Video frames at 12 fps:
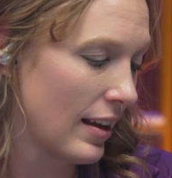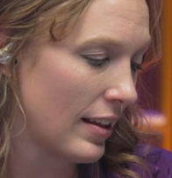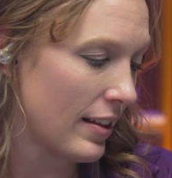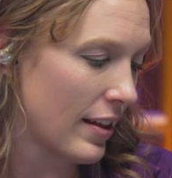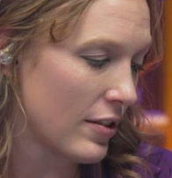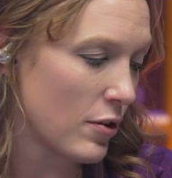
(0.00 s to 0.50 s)

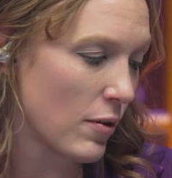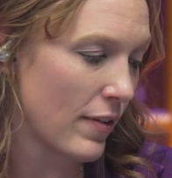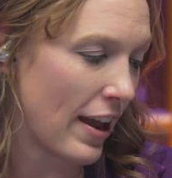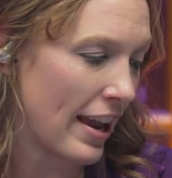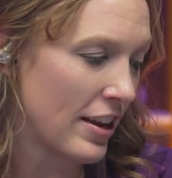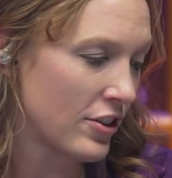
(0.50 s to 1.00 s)
said you have
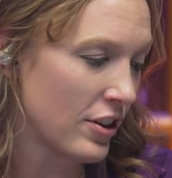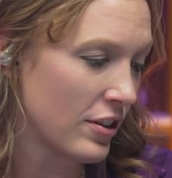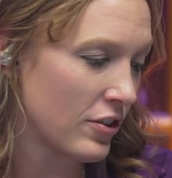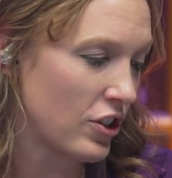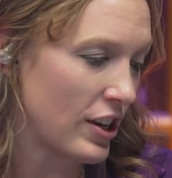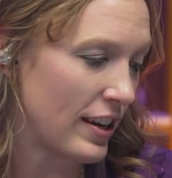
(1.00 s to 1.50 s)

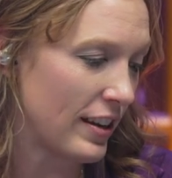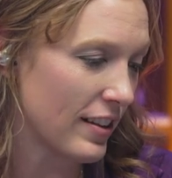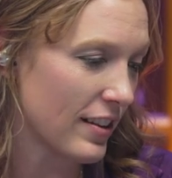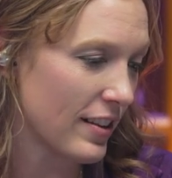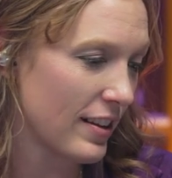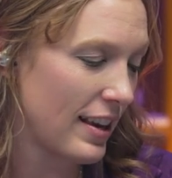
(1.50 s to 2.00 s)
Asian
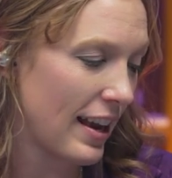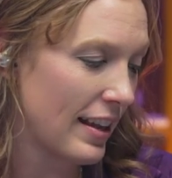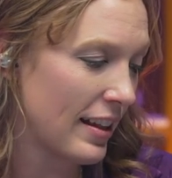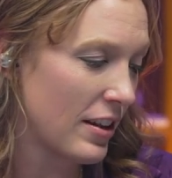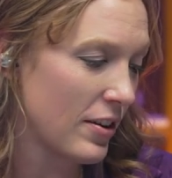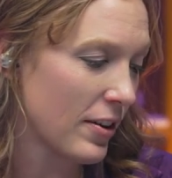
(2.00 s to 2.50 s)
genes. Yeah, and
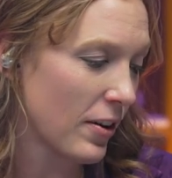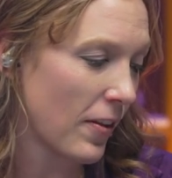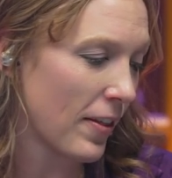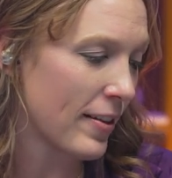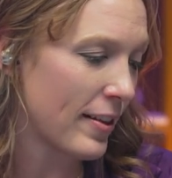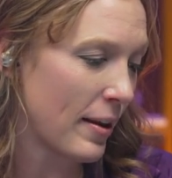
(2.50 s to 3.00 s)
then you get all
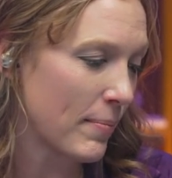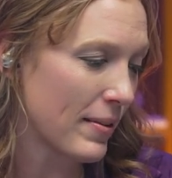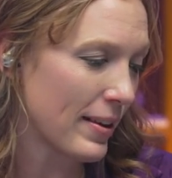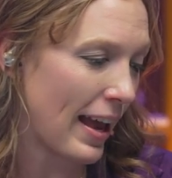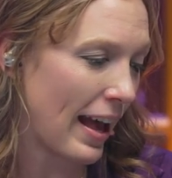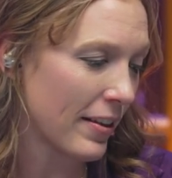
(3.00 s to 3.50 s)
the simps
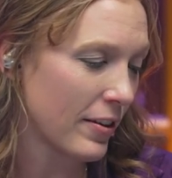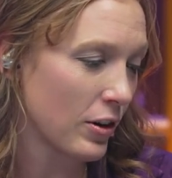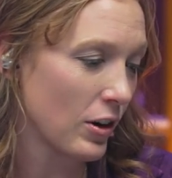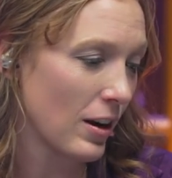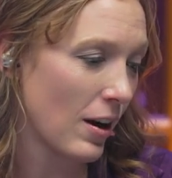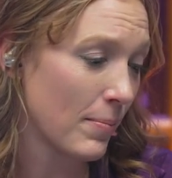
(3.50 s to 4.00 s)
gassing
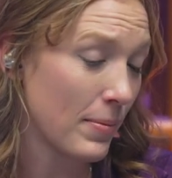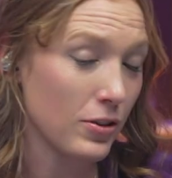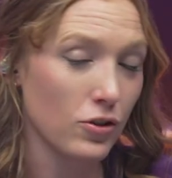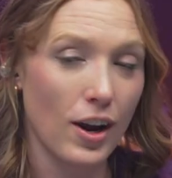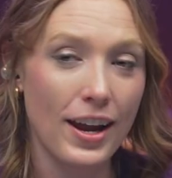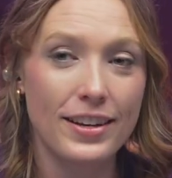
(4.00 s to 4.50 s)
her up and
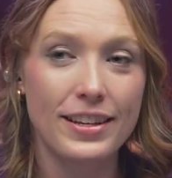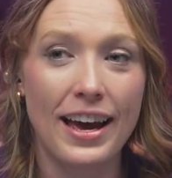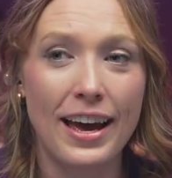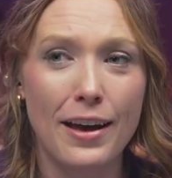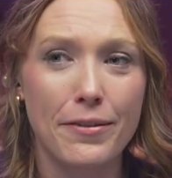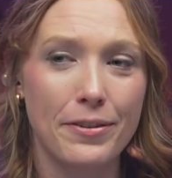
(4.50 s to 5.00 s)
trying to
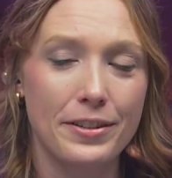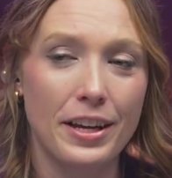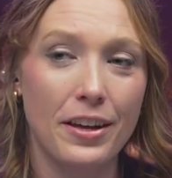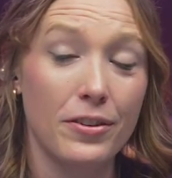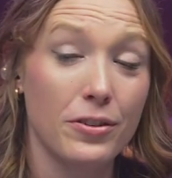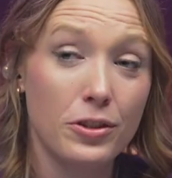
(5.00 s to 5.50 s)
F and
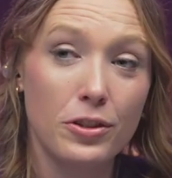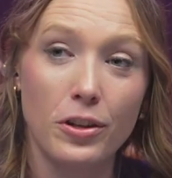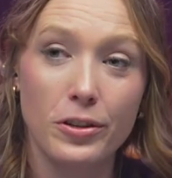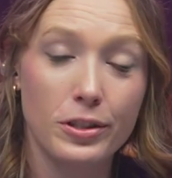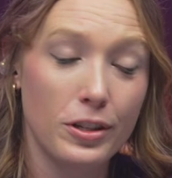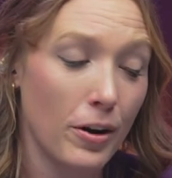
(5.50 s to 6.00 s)
telling her she
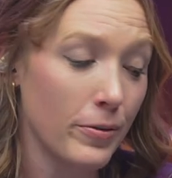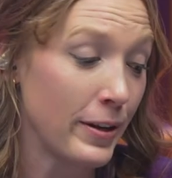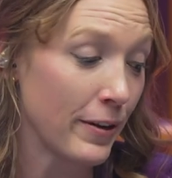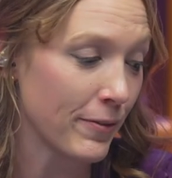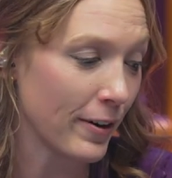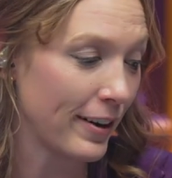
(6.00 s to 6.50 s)
looks no
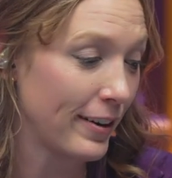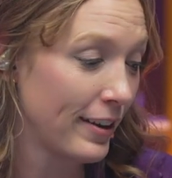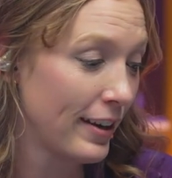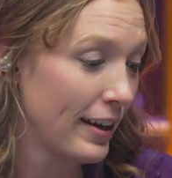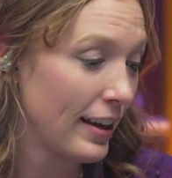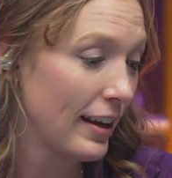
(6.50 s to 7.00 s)
different.
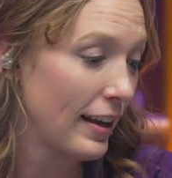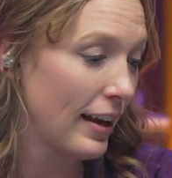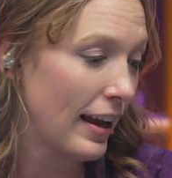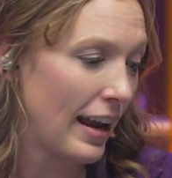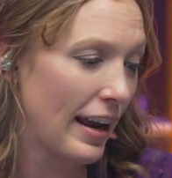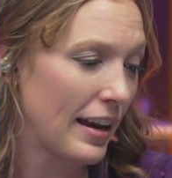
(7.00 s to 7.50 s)

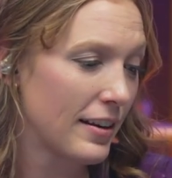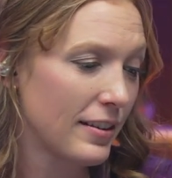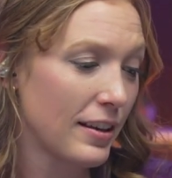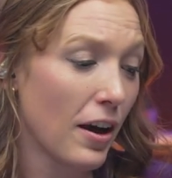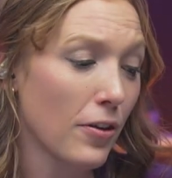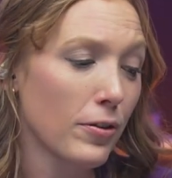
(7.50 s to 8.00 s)
And
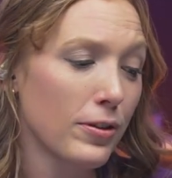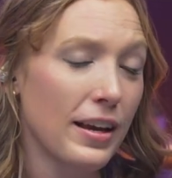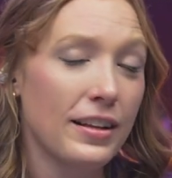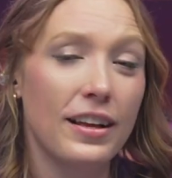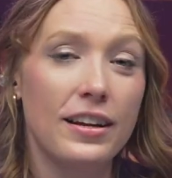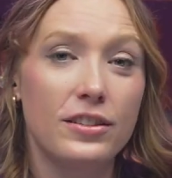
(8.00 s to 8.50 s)
the other
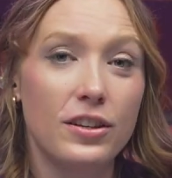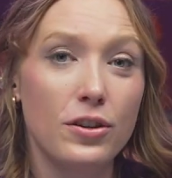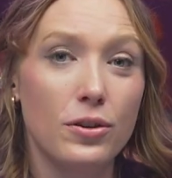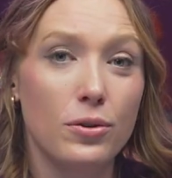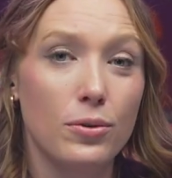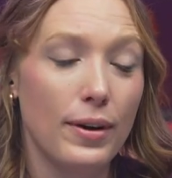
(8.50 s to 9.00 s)
thing they
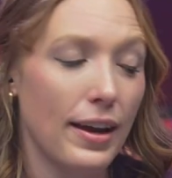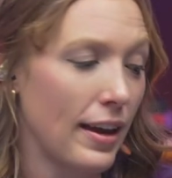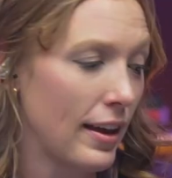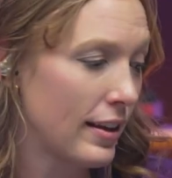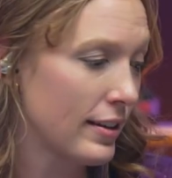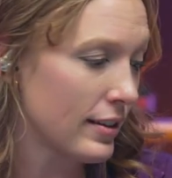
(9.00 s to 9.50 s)
do
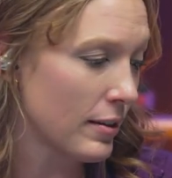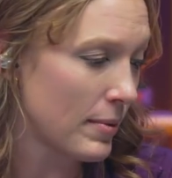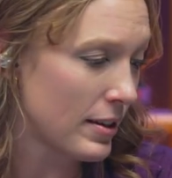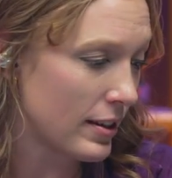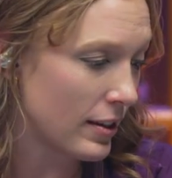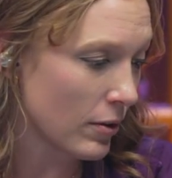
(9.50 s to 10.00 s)
is, let me
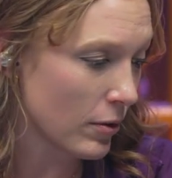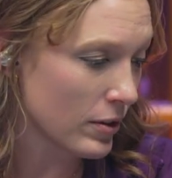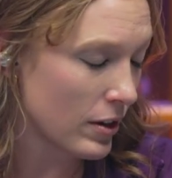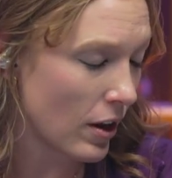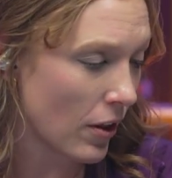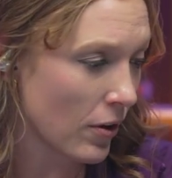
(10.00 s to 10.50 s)
see, there's
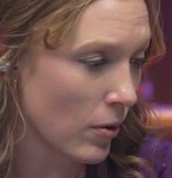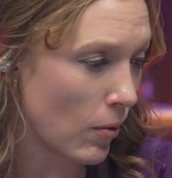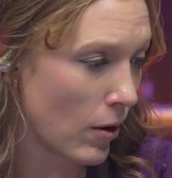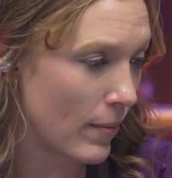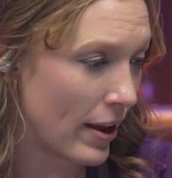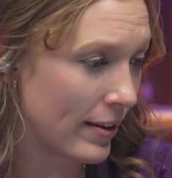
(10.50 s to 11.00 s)
another
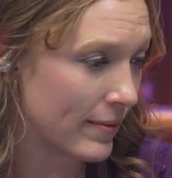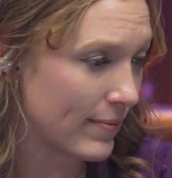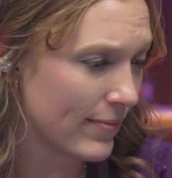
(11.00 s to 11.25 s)
woman